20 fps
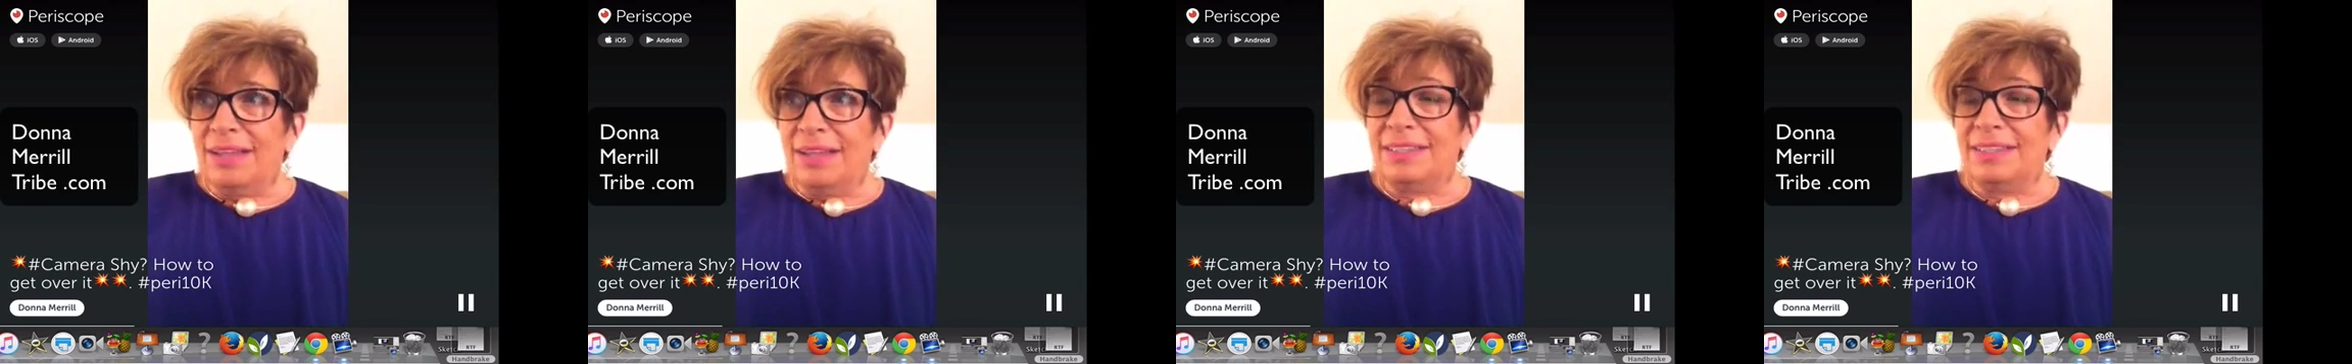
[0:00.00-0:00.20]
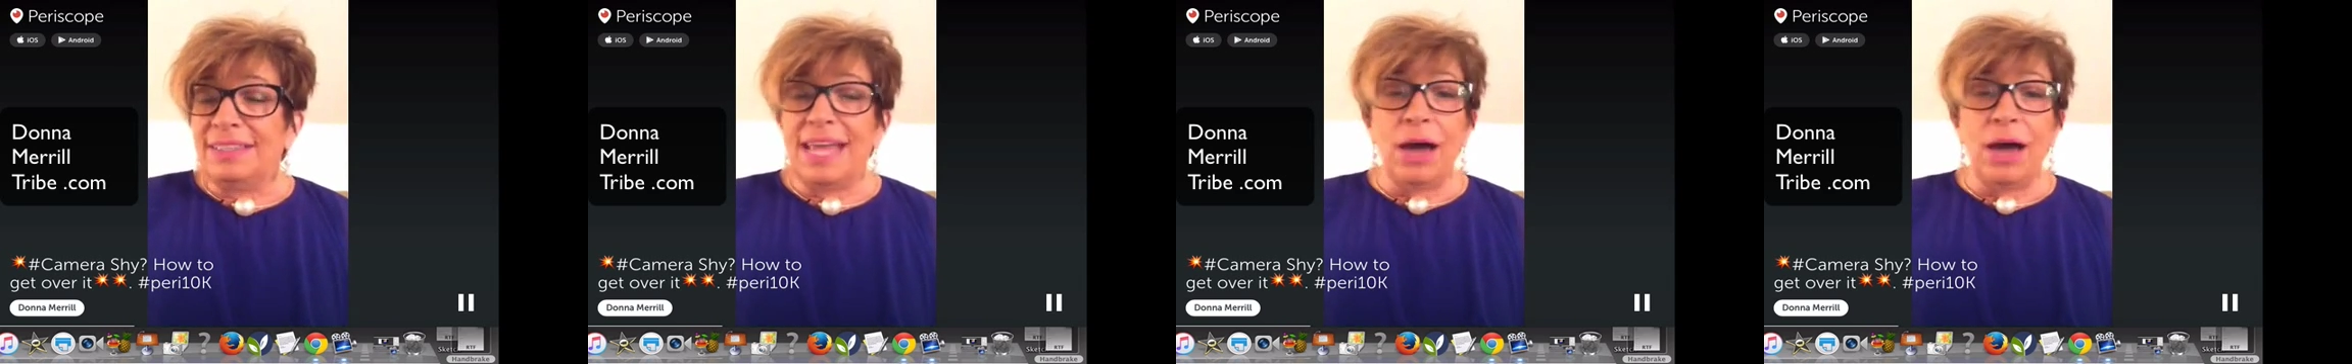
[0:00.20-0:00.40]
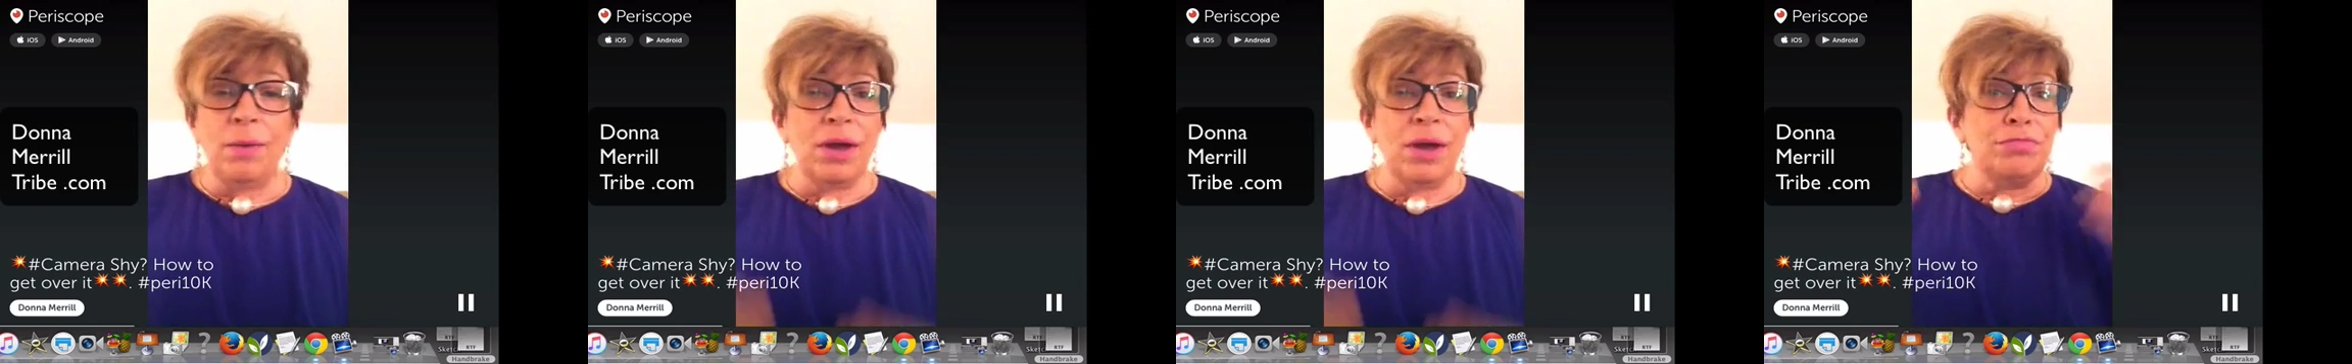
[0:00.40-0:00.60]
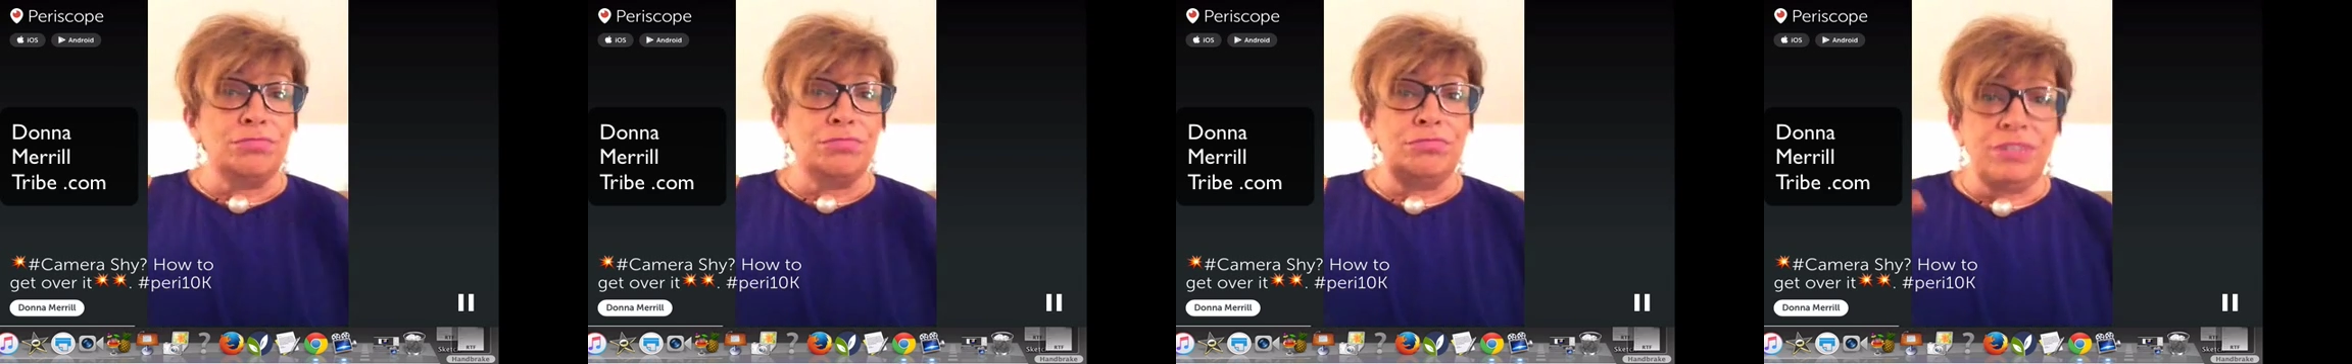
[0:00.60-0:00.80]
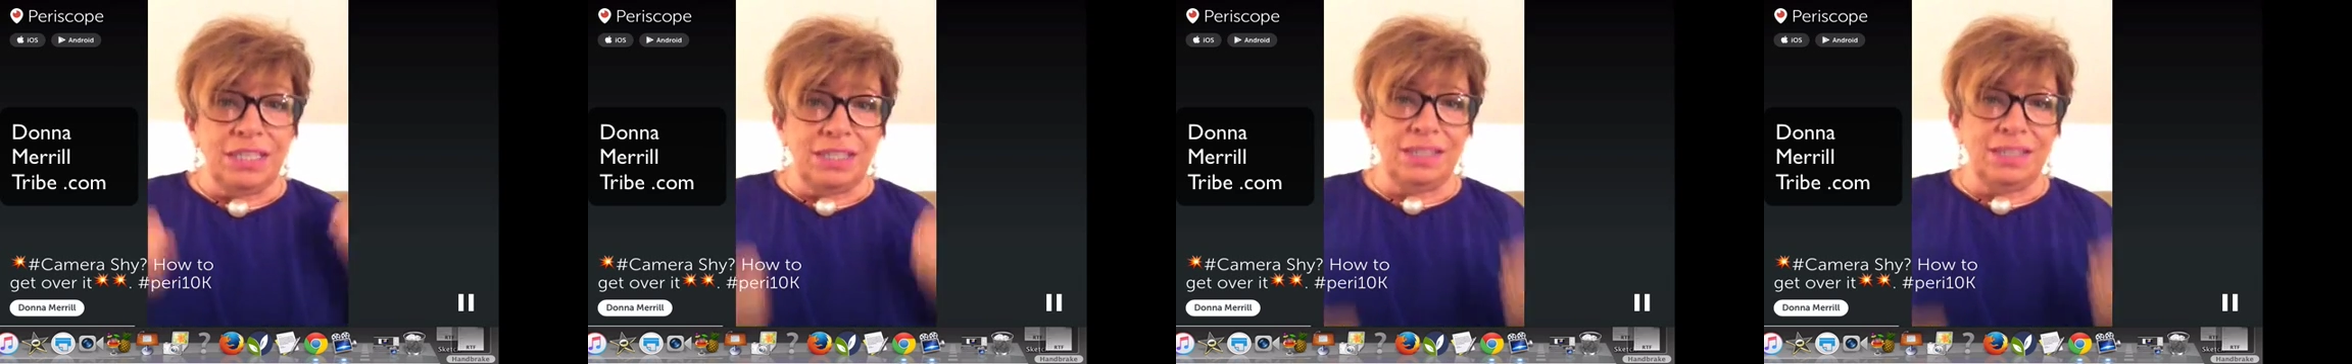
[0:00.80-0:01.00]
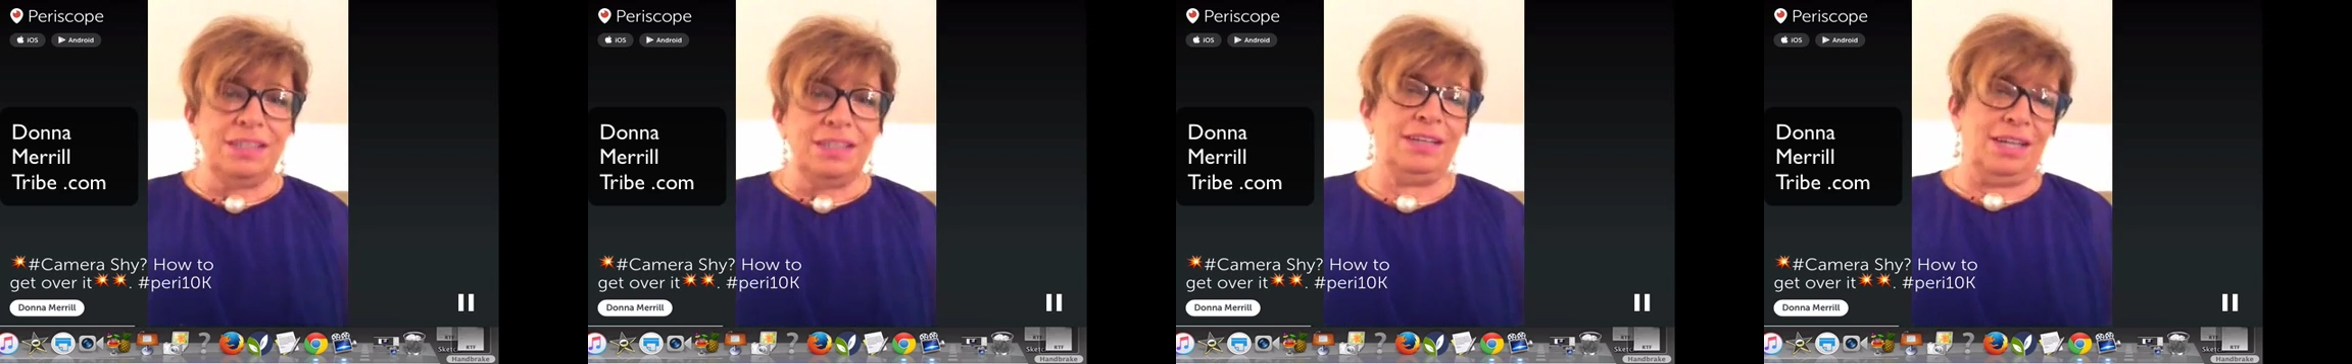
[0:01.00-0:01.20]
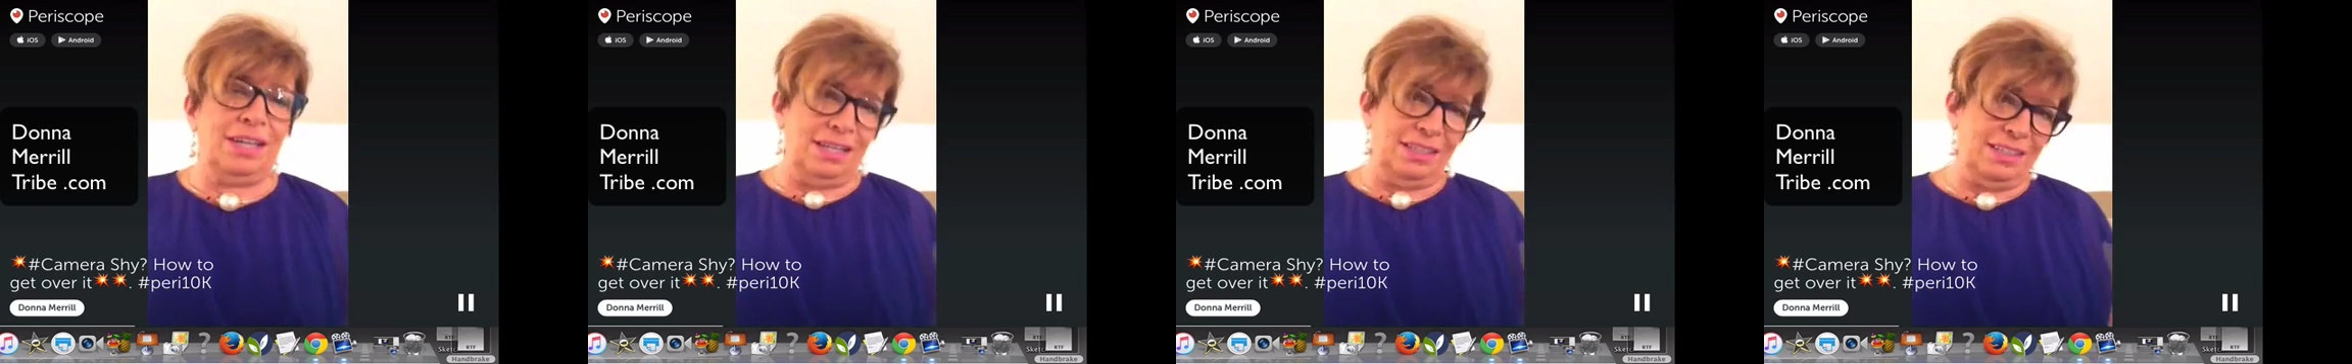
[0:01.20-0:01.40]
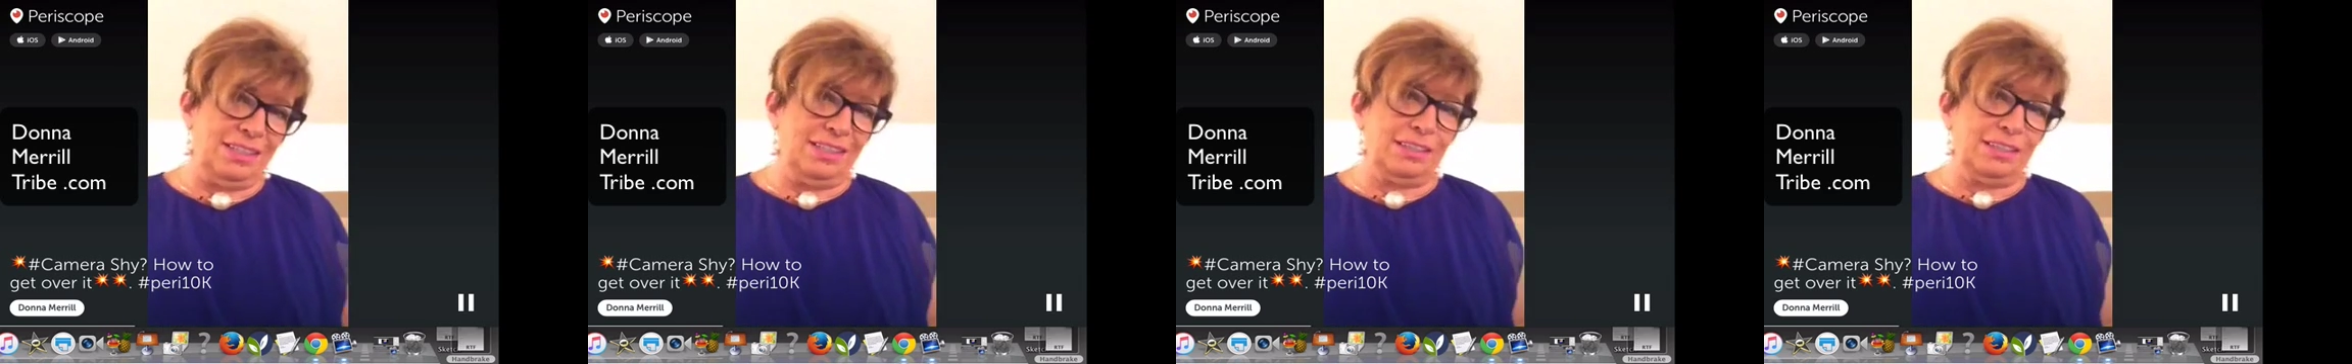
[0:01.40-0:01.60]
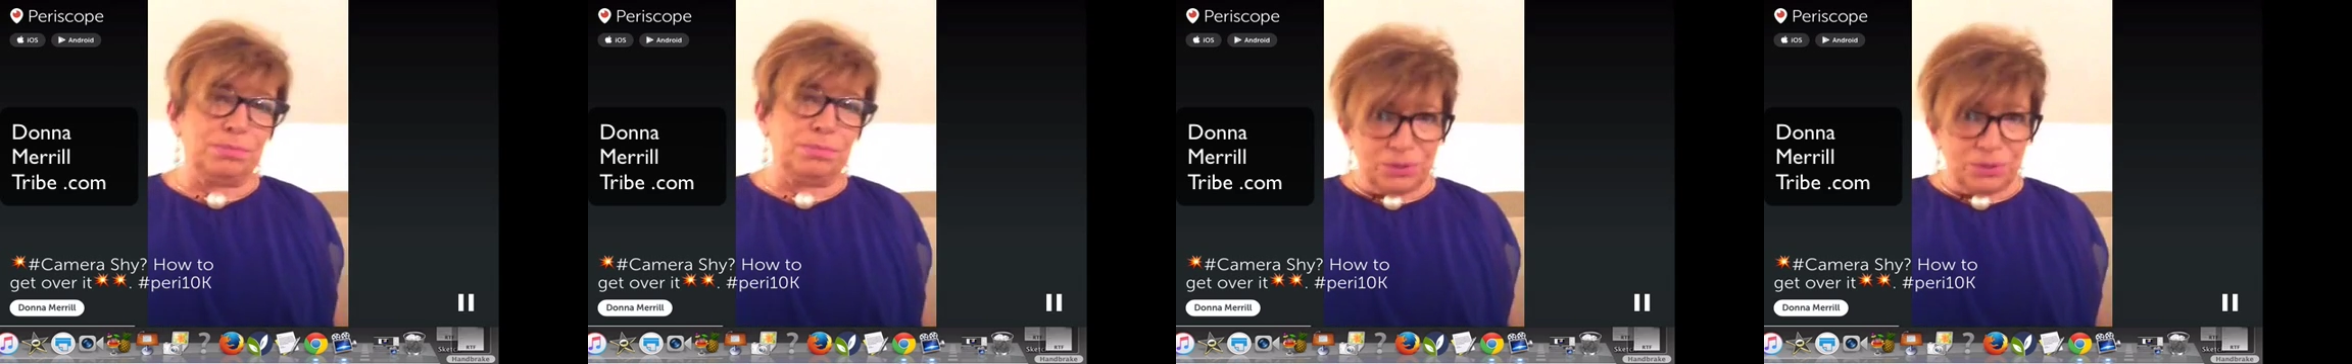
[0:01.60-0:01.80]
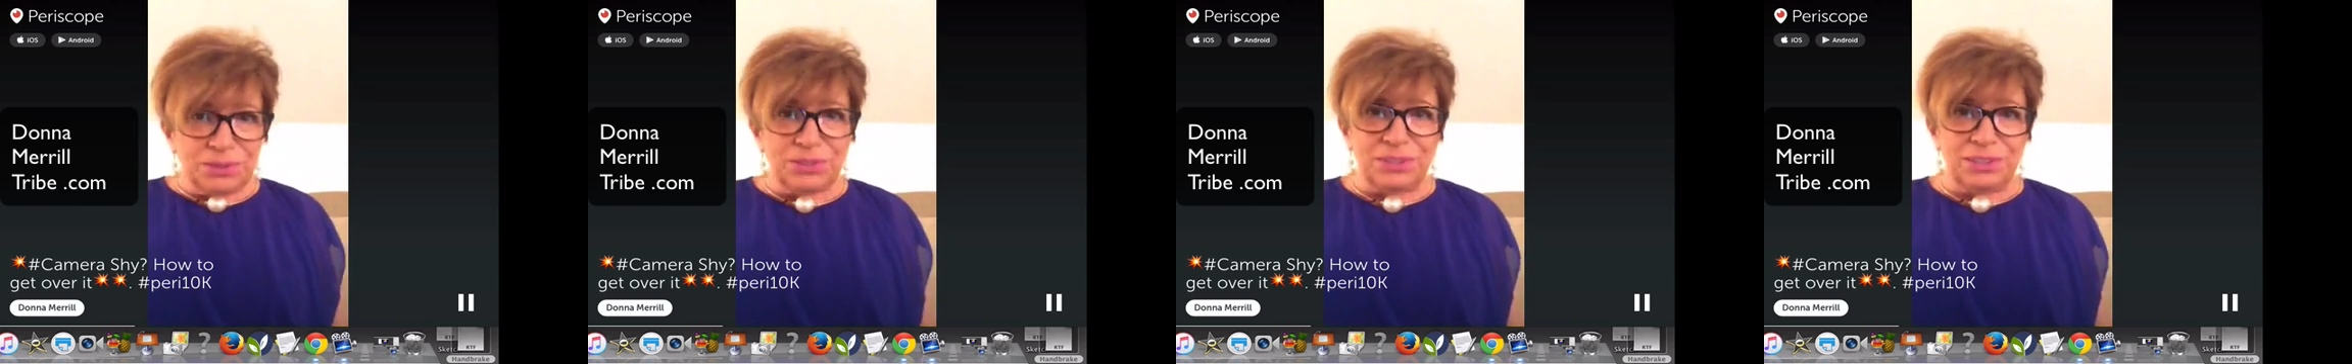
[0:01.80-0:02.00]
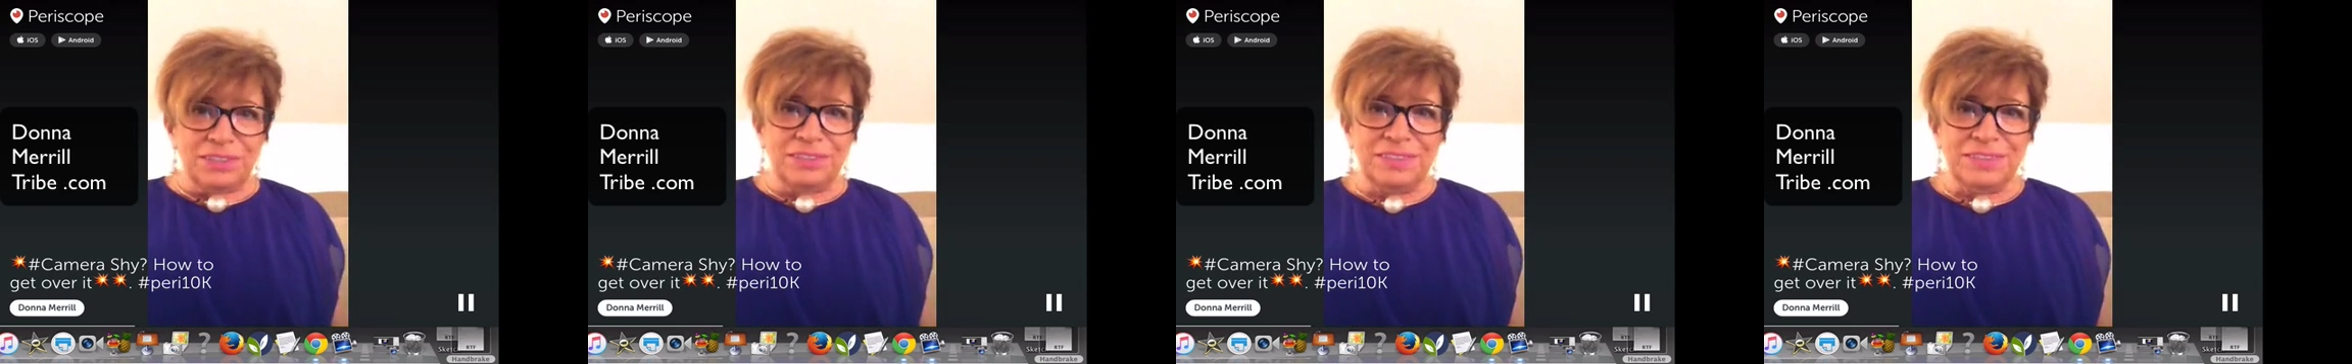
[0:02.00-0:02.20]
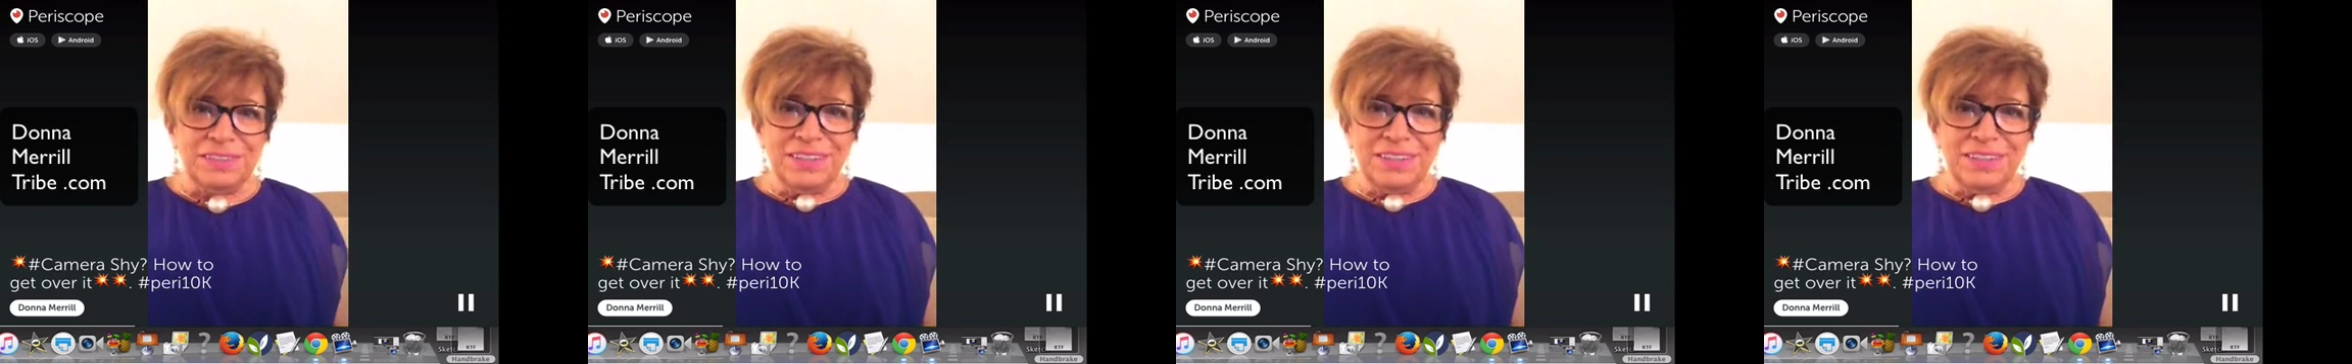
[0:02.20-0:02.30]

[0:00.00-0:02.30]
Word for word: now I really like this person,